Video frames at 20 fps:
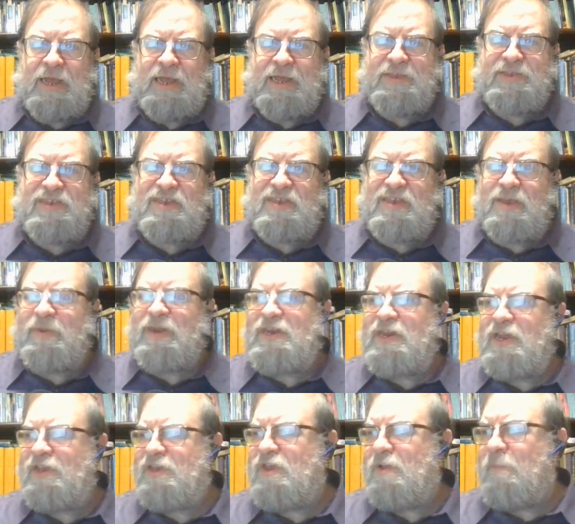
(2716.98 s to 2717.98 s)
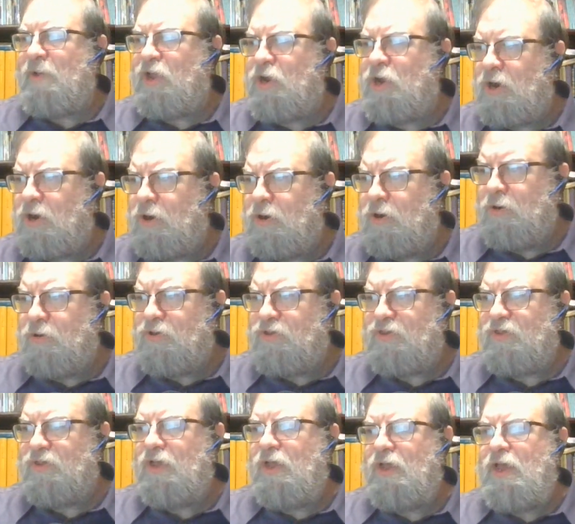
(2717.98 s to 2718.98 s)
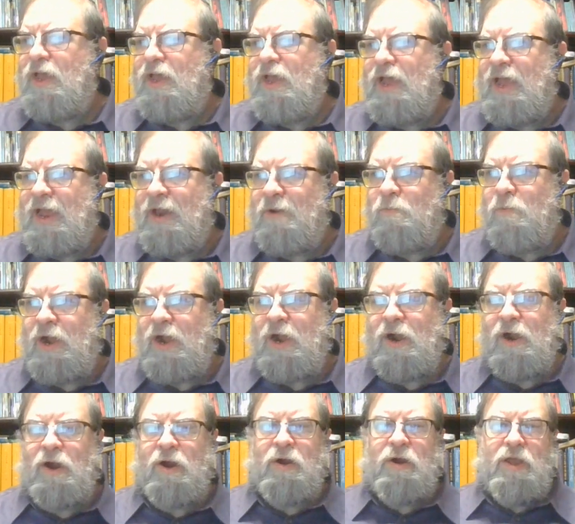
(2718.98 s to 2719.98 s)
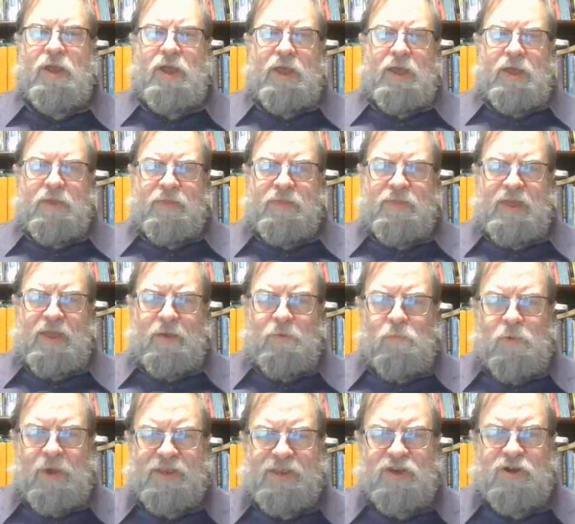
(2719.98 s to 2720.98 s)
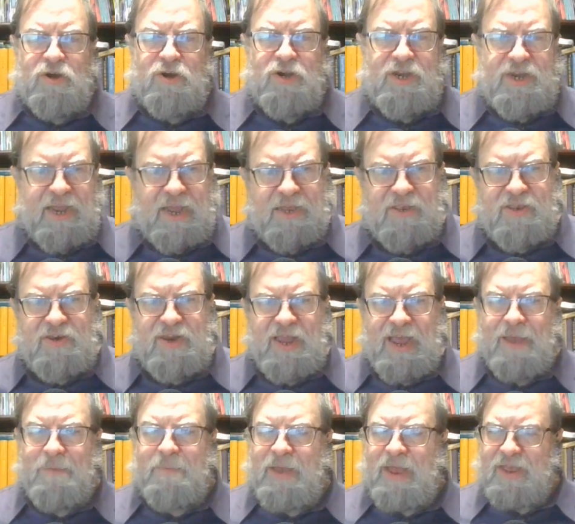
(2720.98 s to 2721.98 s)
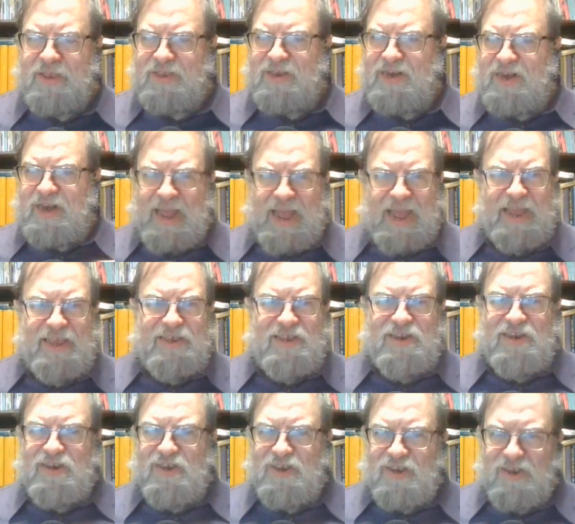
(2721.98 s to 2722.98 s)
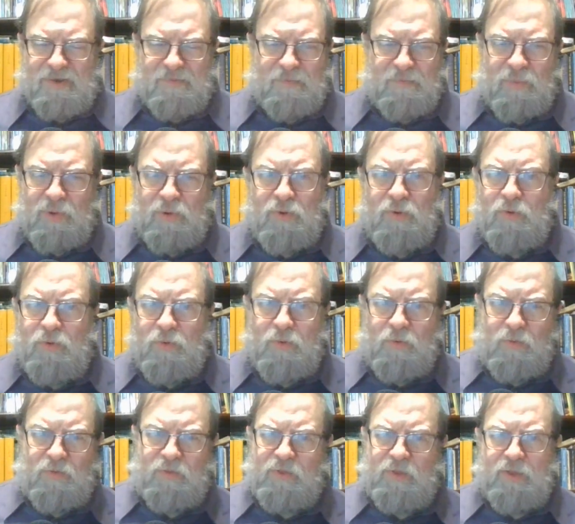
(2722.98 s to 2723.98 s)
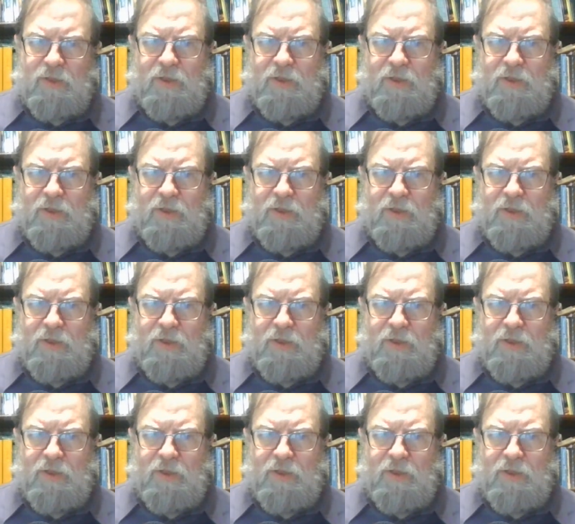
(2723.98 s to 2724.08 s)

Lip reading: Semitism occurs, and where the Western text type has nice, smooth